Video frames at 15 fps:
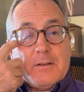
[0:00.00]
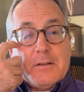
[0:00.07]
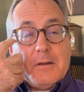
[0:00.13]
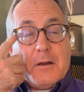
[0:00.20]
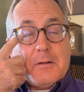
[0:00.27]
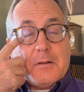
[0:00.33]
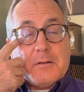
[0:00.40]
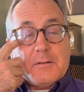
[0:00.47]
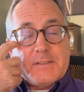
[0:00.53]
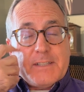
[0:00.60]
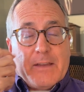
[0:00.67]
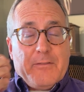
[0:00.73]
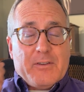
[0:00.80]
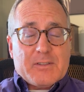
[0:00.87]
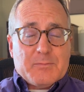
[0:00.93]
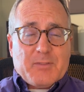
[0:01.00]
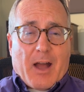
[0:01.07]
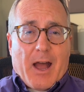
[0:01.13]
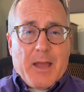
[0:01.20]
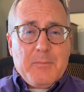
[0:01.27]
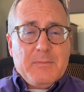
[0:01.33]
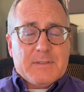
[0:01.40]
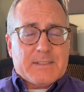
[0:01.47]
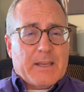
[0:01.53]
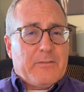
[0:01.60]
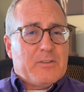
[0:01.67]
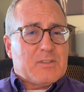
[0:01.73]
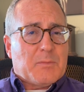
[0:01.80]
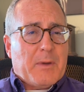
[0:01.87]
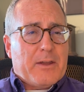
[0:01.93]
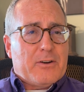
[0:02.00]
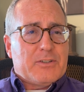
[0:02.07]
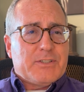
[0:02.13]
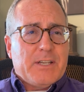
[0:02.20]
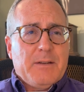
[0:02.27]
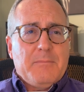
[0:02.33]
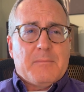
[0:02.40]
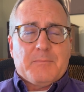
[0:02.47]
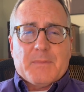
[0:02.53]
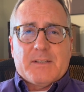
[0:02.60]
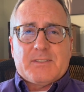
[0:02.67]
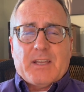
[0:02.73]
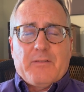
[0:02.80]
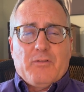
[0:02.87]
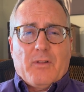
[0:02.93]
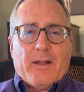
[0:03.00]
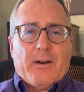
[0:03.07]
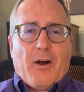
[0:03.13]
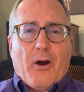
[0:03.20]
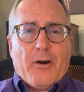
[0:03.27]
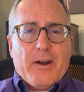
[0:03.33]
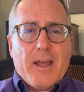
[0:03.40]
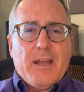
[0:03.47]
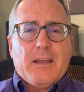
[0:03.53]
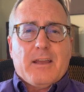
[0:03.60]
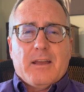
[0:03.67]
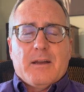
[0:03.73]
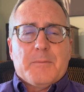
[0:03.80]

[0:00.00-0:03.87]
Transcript: it'll save you some time, save you some energy, save you a lot of heartache,